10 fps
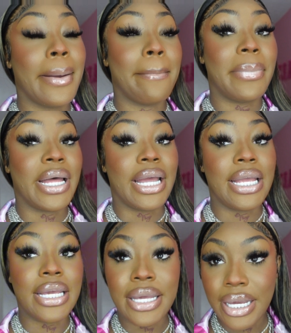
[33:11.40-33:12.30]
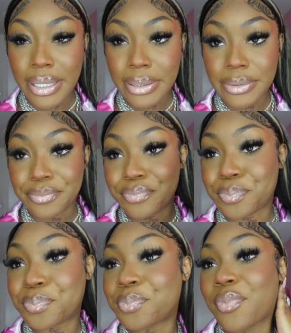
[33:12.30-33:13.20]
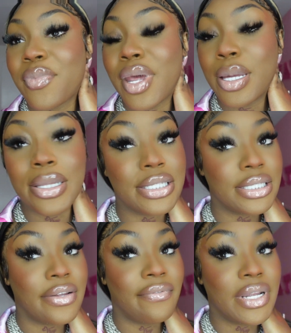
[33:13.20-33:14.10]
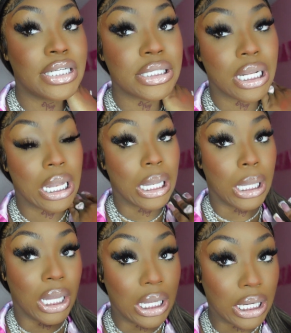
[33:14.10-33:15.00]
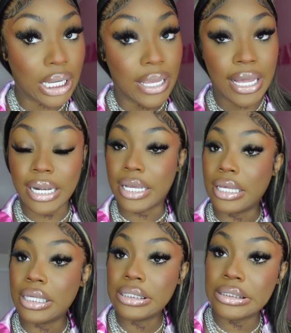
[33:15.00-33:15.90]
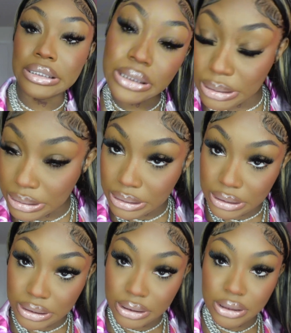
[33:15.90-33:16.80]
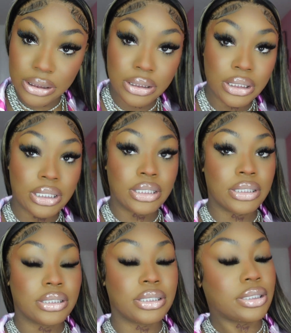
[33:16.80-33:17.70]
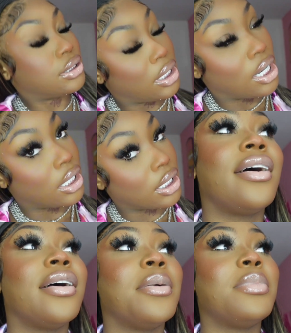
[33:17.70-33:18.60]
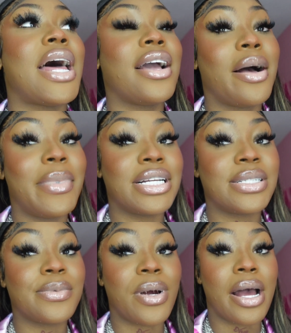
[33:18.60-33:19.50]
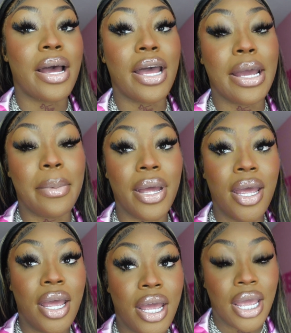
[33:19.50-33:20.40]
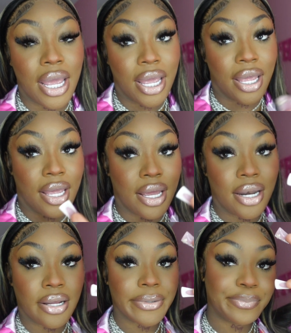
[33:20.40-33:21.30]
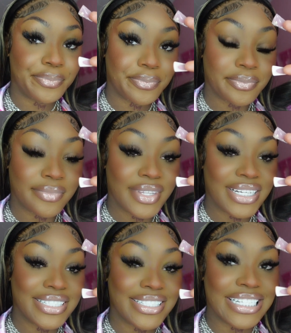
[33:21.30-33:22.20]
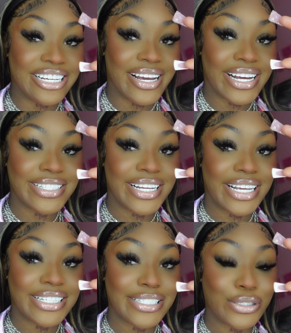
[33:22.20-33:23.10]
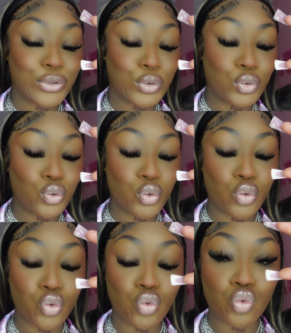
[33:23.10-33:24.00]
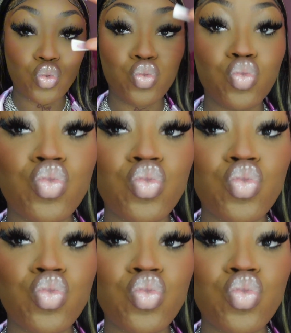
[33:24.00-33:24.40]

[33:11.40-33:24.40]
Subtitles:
But yeah, this is the finished look, and it eats. Like, comment, and subscribe, and see you guys again soon.